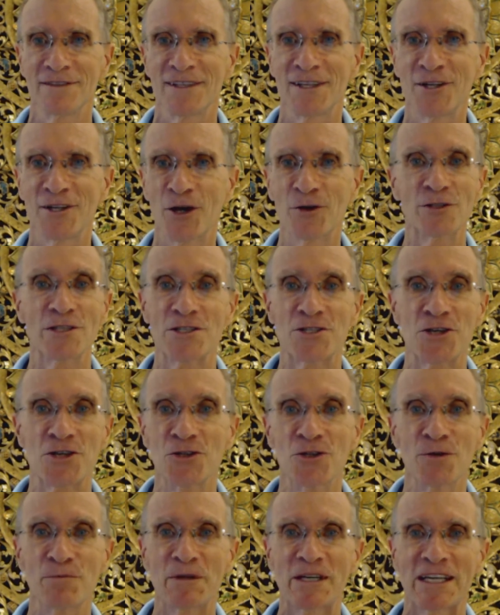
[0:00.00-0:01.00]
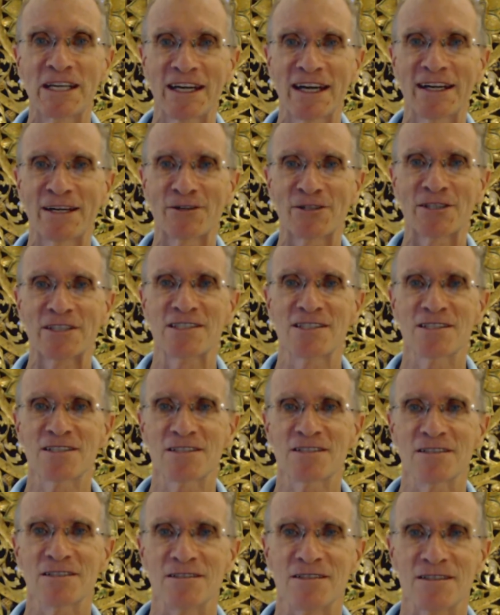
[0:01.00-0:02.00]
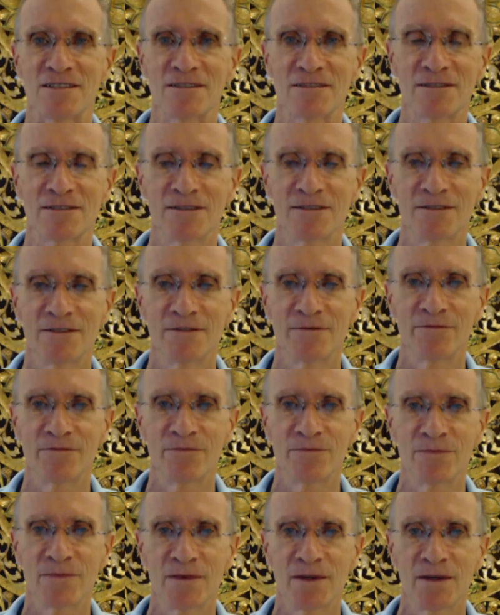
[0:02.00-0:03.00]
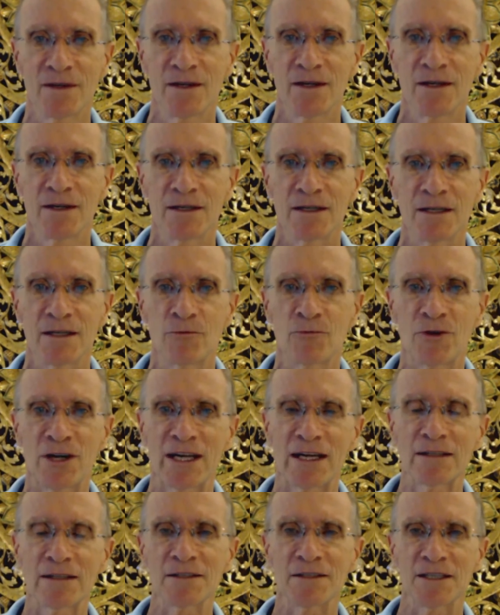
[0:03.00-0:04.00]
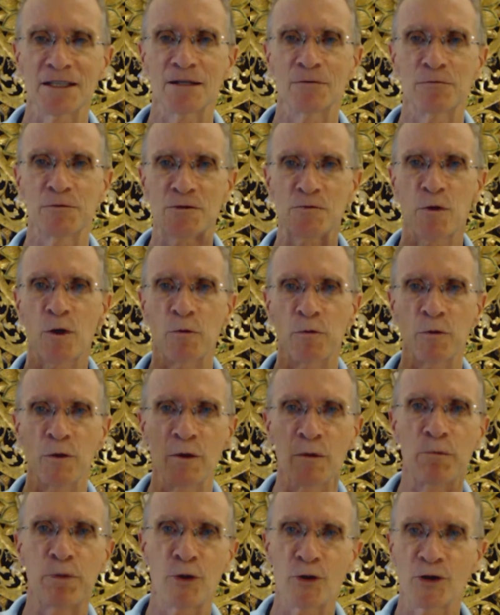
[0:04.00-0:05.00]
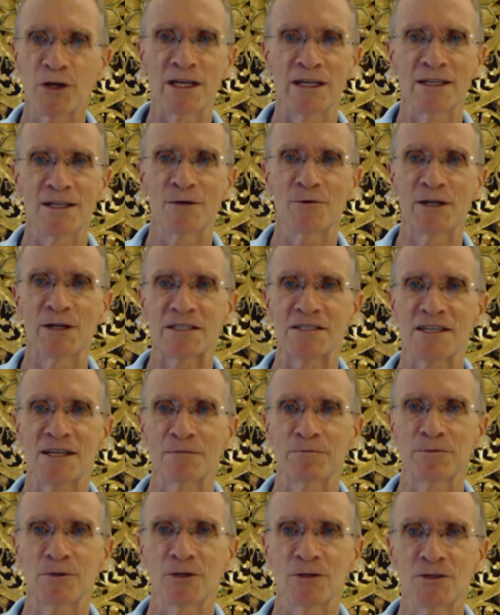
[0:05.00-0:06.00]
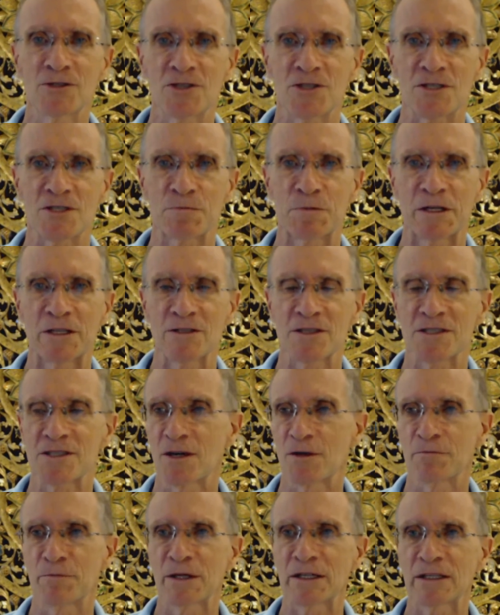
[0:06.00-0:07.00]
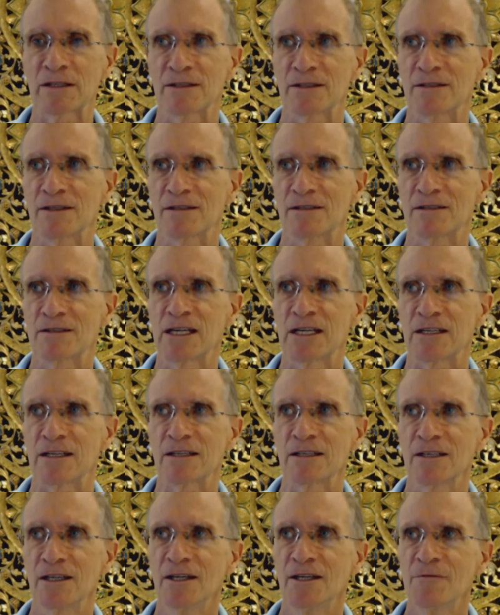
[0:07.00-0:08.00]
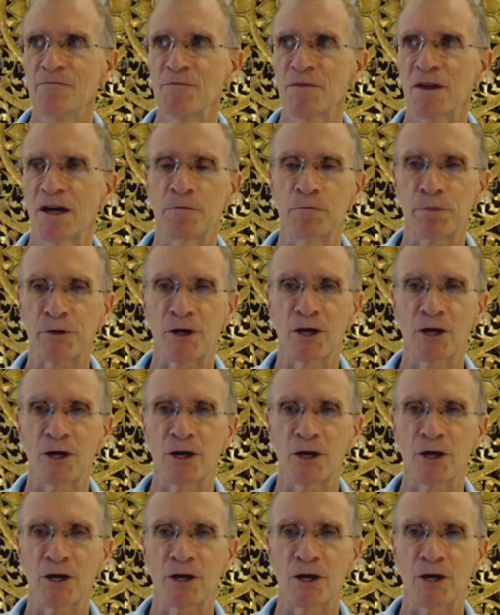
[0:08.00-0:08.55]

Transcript: determining our existence. In reality, it was what we were putting into our subconscious, because our ability to think and